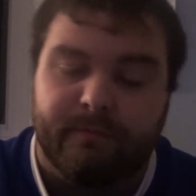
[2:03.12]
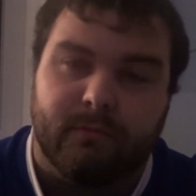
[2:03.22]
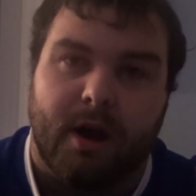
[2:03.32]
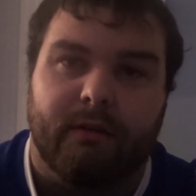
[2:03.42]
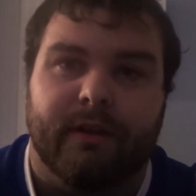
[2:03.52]

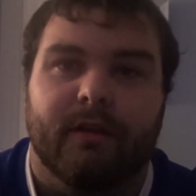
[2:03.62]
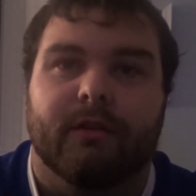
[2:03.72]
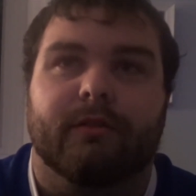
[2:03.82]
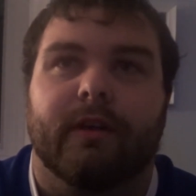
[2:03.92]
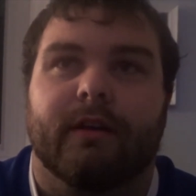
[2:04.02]
Rielly
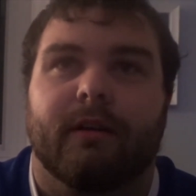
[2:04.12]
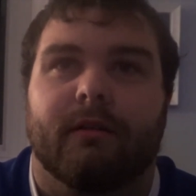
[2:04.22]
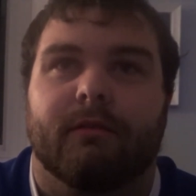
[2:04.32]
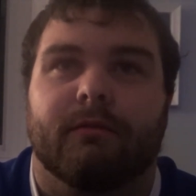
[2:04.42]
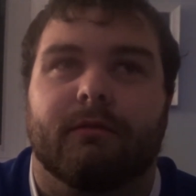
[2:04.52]
looked like
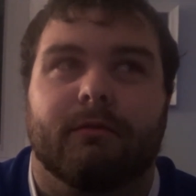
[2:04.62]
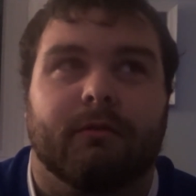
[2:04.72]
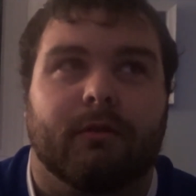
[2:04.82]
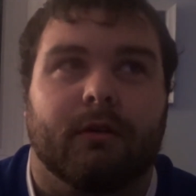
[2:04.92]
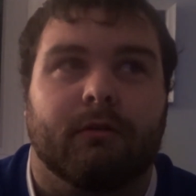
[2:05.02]
a
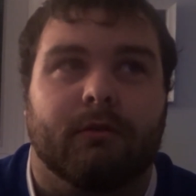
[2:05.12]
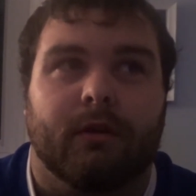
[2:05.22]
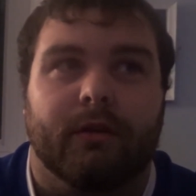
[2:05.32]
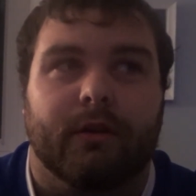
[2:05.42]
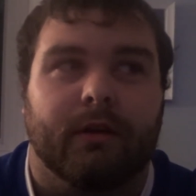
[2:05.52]

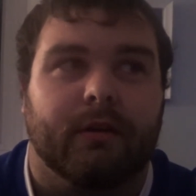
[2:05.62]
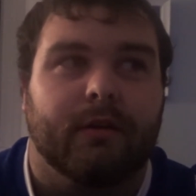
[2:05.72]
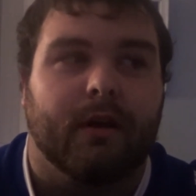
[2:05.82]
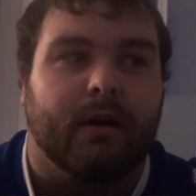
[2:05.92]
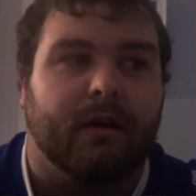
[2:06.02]
really
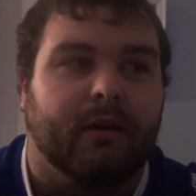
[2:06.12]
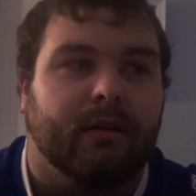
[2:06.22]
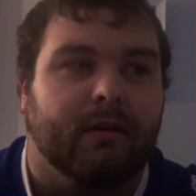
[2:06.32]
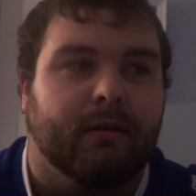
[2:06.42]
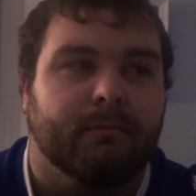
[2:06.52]
good uh,
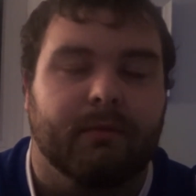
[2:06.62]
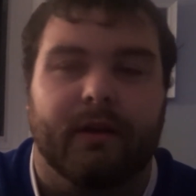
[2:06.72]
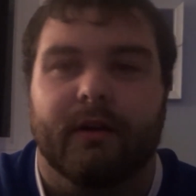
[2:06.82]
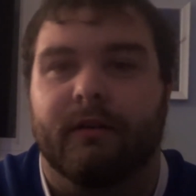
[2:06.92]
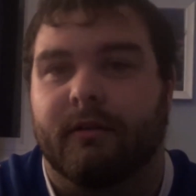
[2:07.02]

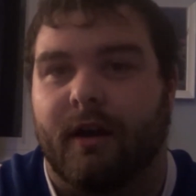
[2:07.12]
player.